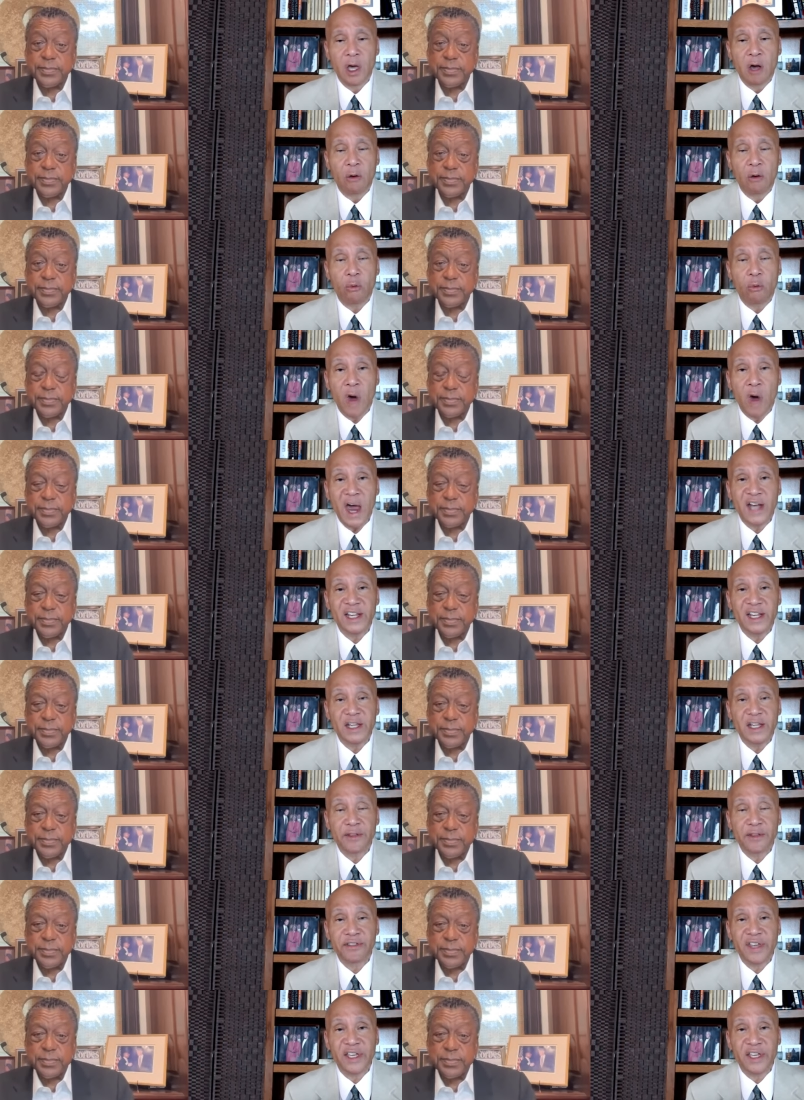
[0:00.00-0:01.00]
Speaker 1: why do
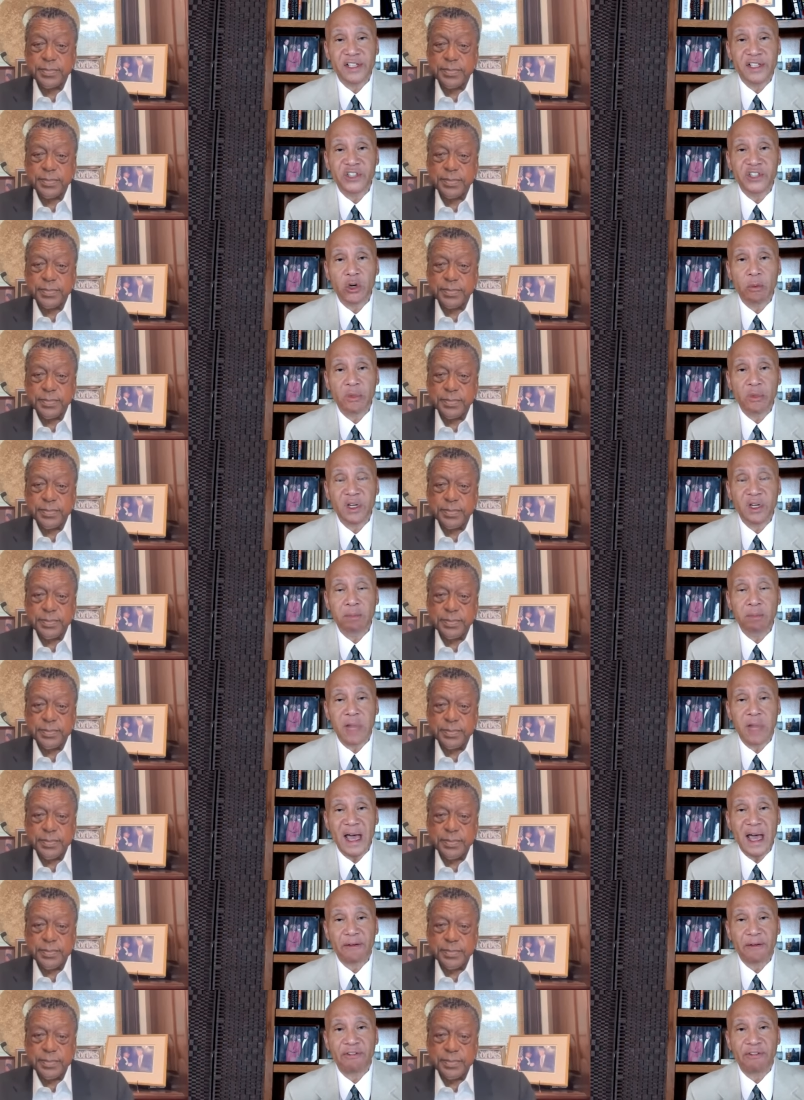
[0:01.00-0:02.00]
you think so many
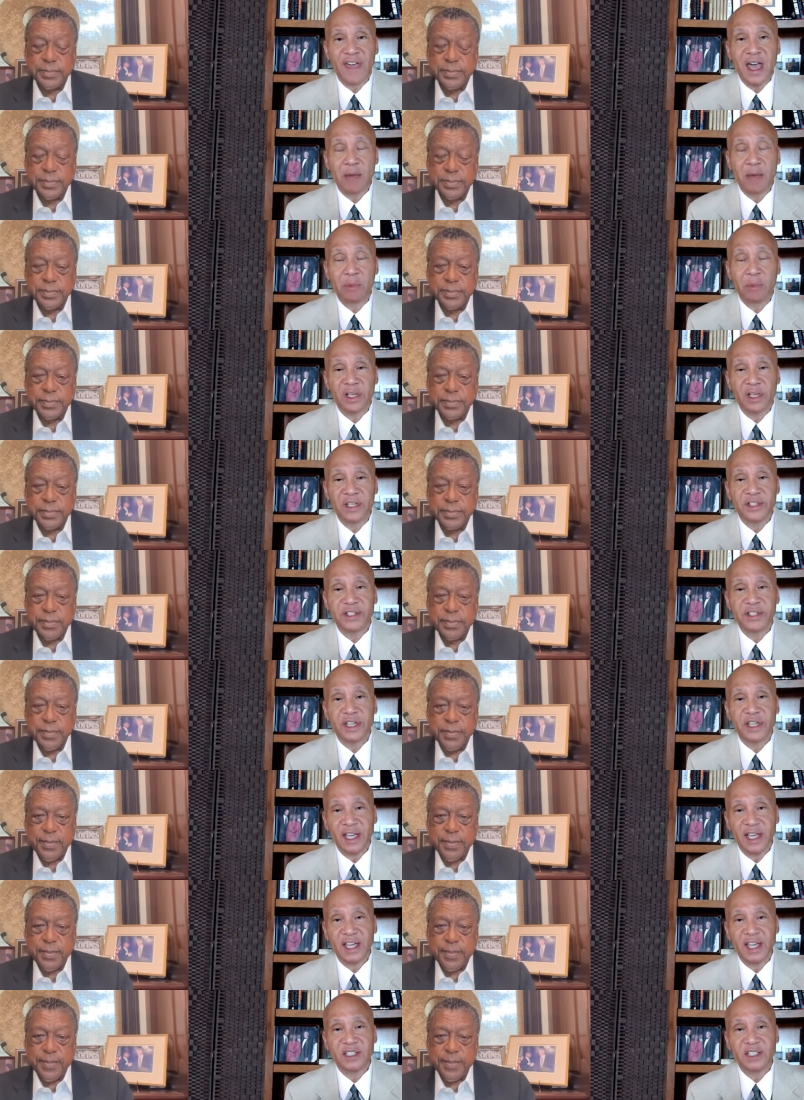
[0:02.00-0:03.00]
black families
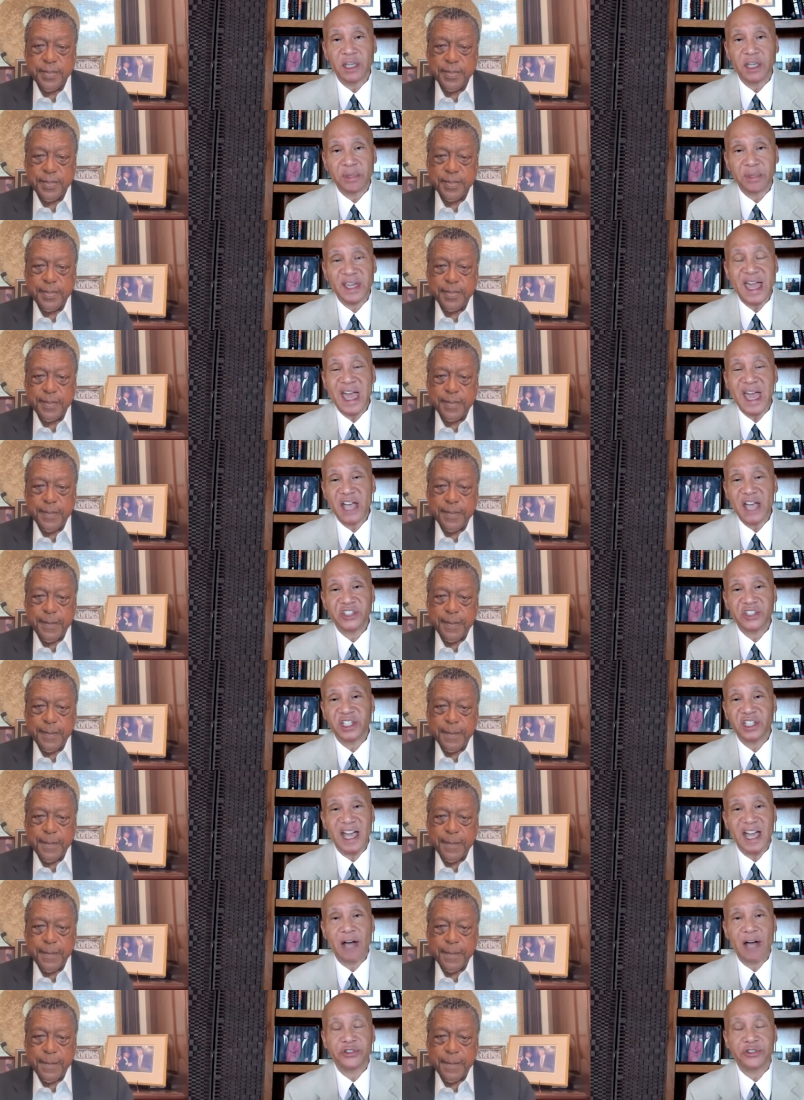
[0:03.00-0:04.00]
end up
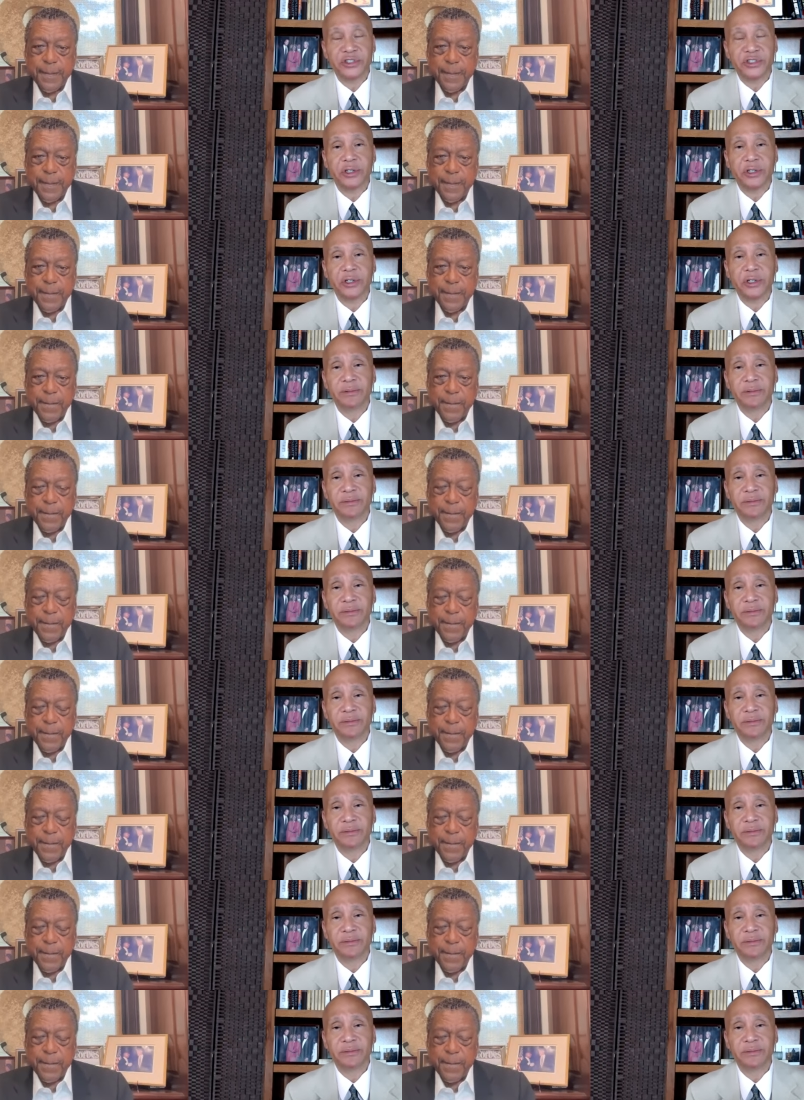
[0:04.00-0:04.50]
cashing out, sir?